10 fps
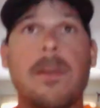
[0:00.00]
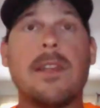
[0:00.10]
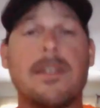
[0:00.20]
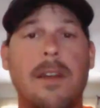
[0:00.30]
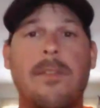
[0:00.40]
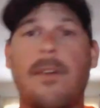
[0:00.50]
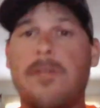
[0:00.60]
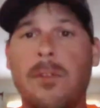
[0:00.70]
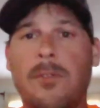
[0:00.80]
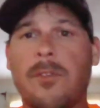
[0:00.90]
I mean, this stuff
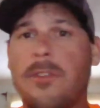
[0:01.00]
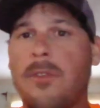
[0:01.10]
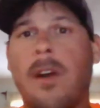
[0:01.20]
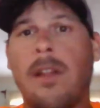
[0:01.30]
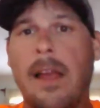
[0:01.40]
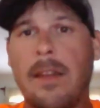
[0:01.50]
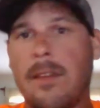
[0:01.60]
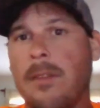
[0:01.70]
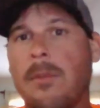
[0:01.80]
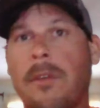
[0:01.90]
I've used for trot
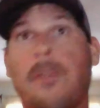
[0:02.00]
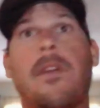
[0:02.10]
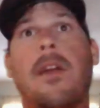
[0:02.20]
lines in the river,